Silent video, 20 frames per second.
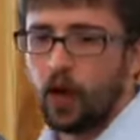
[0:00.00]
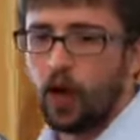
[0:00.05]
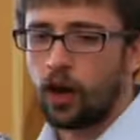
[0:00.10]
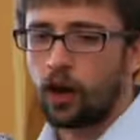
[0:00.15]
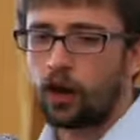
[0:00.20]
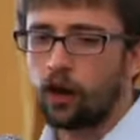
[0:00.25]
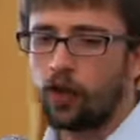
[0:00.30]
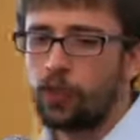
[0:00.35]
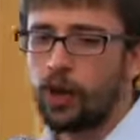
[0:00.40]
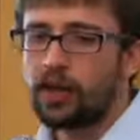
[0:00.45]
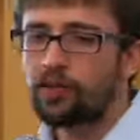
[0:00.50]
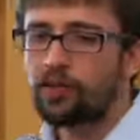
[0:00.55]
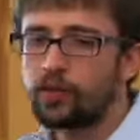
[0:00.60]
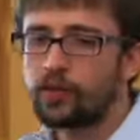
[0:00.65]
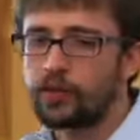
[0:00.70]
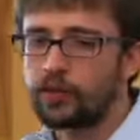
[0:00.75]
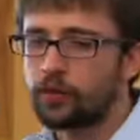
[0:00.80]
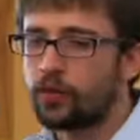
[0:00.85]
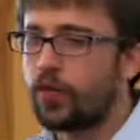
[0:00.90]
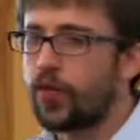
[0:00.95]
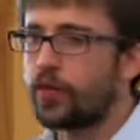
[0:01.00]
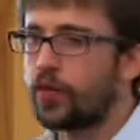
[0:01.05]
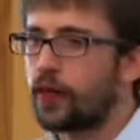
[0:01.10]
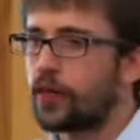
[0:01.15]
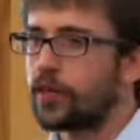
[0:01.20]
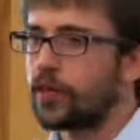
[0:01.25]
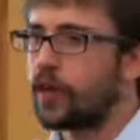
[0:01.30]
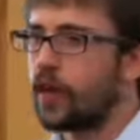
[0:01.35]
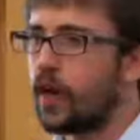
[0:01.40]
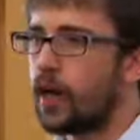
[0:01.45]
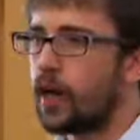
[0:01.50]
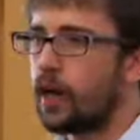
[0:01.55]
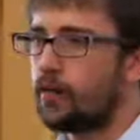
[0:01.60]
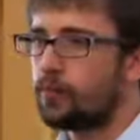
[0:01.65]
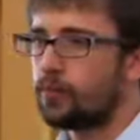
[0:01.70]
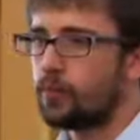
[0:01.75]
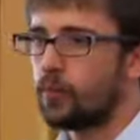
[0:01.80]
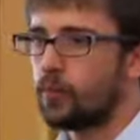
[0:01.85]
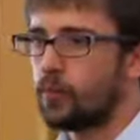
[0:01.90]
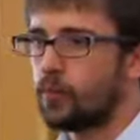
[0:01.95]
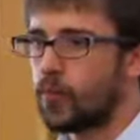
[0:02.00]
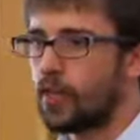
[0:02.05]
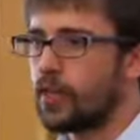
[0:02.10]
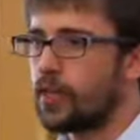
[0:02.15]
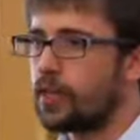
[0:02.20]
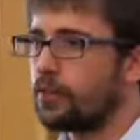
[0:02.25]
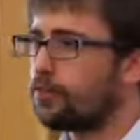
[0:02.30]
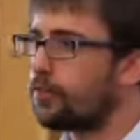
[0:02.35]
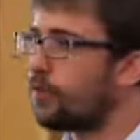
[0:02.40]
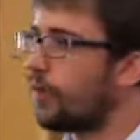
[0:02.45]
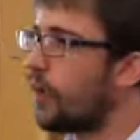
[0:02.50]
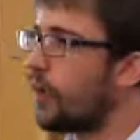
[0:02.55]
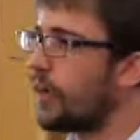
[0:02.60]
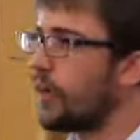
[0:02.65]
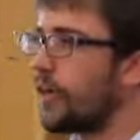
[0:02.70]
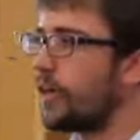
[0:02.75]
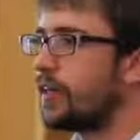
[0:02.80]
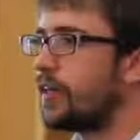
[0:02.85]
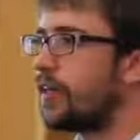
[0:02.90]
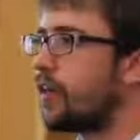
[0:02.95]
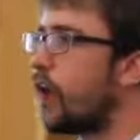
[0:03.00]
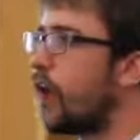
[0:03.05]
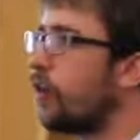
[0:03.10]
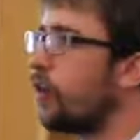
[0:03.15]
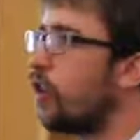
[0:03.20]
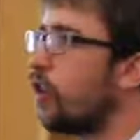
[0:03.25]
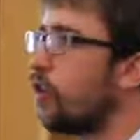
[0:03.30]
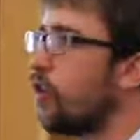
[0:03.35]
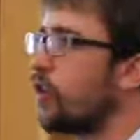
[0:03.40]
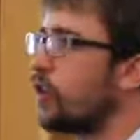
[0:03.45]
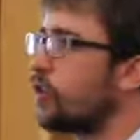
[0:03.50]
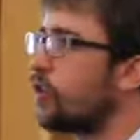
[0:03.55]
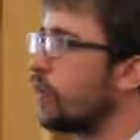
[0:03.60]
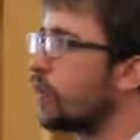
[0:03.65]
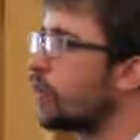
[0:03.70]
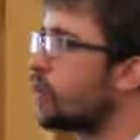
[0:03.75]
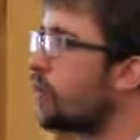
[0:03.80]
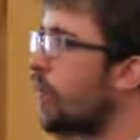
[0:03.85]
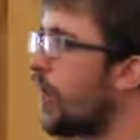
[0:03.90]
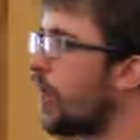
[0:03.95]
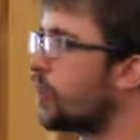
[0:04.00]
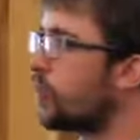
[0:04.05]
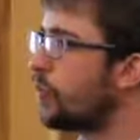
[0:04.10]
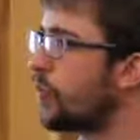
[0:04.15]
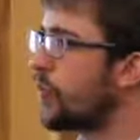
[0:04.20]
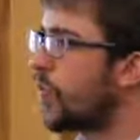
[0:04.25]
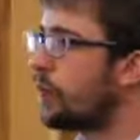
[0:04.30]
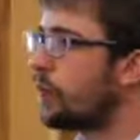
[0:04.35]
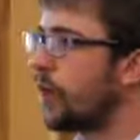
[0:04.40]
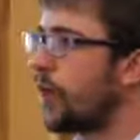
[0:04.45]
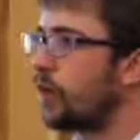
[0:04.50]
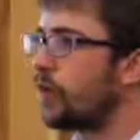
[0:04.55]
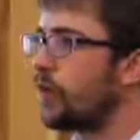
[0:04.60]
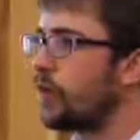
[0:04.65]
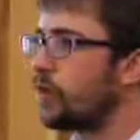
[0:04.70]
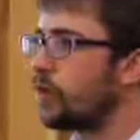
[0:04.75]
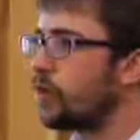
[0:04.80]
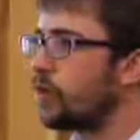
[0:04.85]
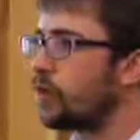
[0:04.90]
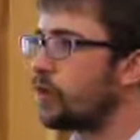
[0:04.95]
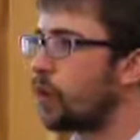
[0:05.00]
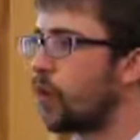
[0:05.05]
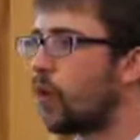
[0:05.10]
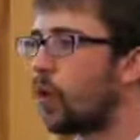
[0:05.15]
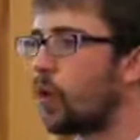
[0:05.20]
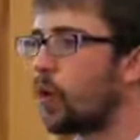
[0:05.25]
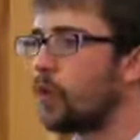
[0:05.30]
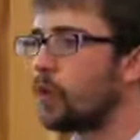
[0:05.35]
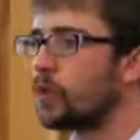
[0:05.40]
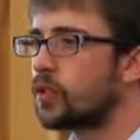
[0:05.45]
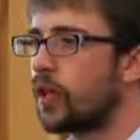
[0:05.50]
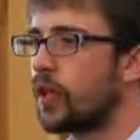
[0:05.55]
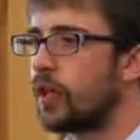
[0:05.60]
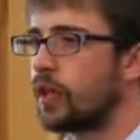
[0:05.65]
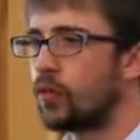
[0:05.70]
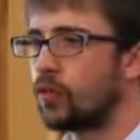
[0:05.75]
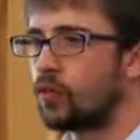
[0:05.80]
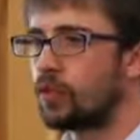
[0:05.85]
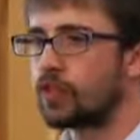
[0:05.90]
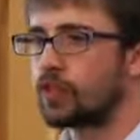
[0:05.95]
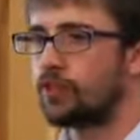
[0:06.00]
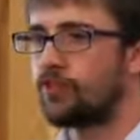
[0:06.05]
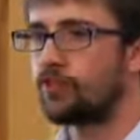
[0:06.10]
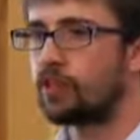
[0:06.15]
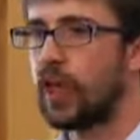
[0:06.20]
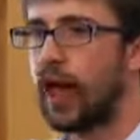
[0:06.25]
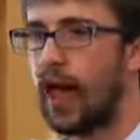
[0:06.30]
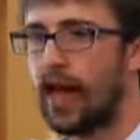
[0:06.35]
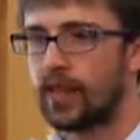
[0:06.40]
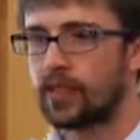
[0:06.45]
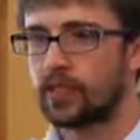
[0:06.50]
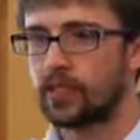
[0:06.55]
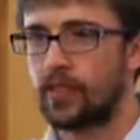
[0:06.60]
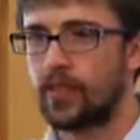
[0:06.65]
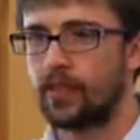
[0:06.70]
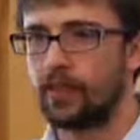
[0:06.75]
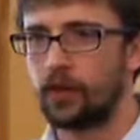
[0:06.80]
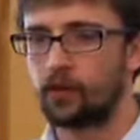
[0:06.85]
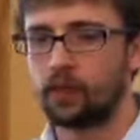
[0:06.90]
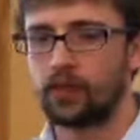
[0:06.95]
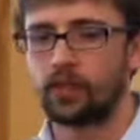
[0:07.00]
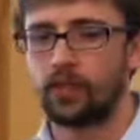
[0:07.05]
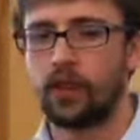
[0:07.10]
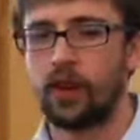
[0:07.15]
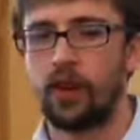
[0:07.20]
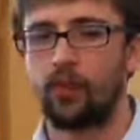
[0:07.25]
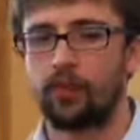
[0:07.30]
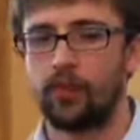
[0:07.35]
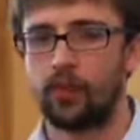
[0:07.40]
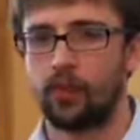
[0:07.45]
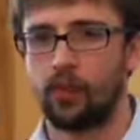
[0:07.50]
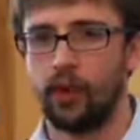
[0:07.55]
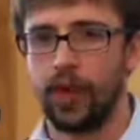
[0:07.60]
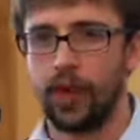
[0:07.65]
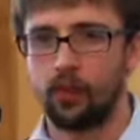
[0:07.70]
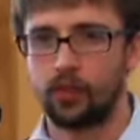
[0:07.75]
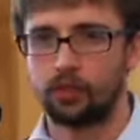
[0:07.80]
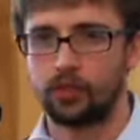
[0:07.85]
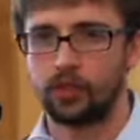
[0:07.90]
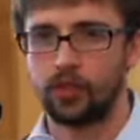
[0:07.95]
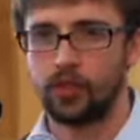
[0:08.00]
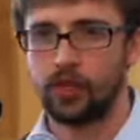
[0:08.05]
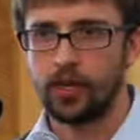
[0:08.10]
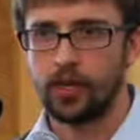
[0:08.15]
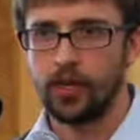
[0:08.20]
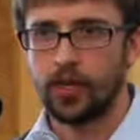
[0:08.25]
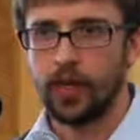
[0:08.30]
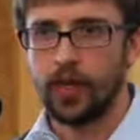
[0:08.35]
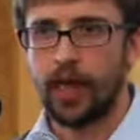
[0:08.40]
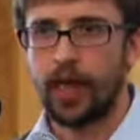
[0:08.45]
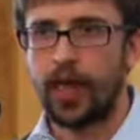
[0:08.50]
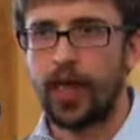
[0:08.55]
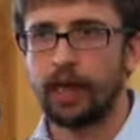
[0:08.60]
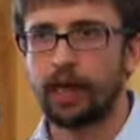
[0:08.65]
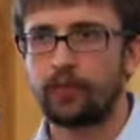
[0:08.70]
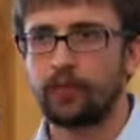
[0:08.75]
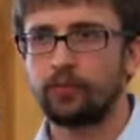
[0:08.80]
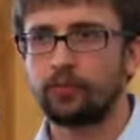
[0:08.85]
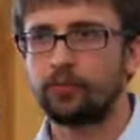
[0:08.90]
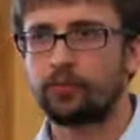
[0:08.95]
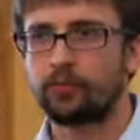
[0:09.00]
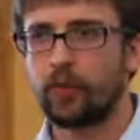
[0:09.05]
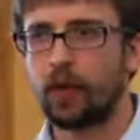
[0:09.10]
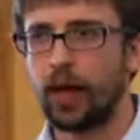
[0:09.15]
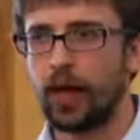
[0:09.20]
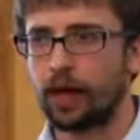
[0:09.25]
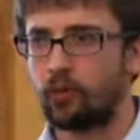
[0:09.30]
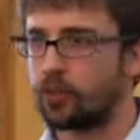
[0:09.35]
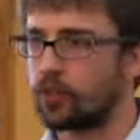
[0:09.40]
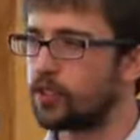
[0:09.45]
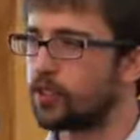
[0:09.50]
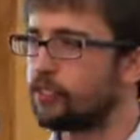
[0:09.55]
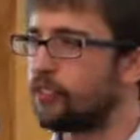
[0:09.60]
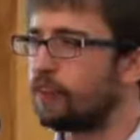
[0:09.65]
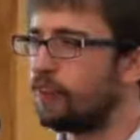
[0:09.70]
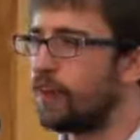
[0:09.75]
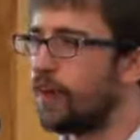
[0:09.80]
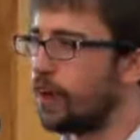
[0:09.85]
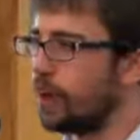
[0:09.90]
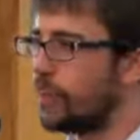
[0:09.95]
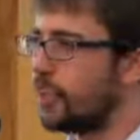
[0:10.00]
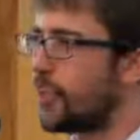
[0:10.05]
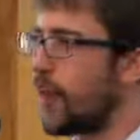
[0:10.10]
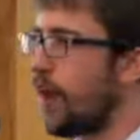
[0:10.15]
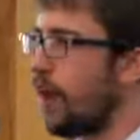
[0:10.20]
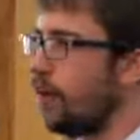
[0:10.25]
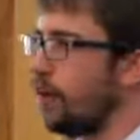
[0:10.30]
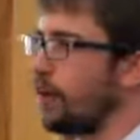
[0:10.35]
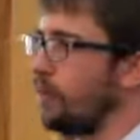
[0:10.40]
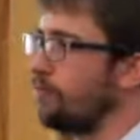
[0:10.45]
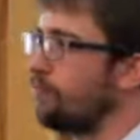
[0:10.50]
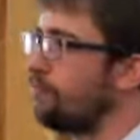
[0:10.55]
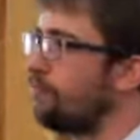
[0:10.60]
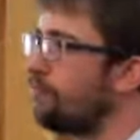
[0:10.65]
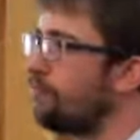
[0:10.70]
On our arrival into Antarctica, we, again, did not know what to expect. We came down and it was cold and it was flat and there was nothing around, and I was very scared,